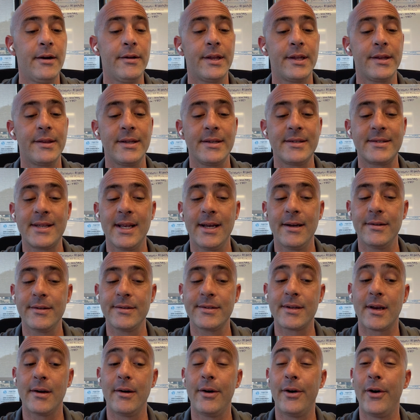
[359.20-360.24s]
that this
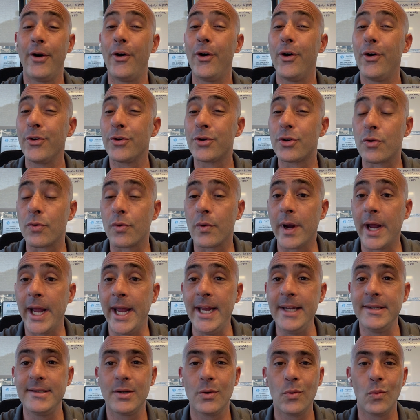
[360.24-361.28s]
sounds all
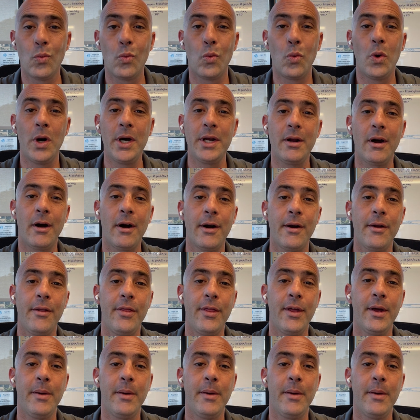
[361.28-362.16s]
great, what are the